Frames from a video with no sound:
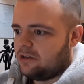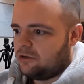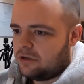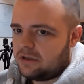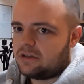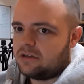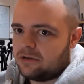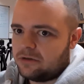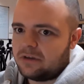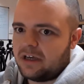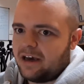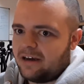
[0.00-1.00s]
you need to
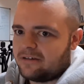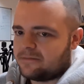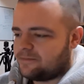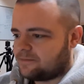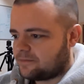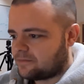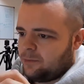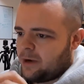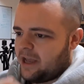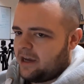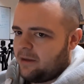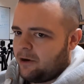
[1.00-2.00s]
do that
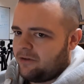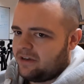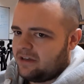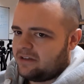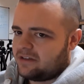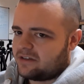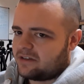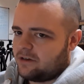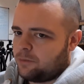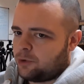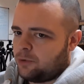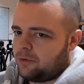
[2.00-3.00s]
when MRV is
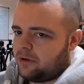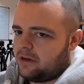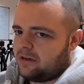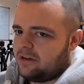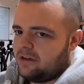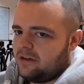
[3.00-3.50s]
appropriate.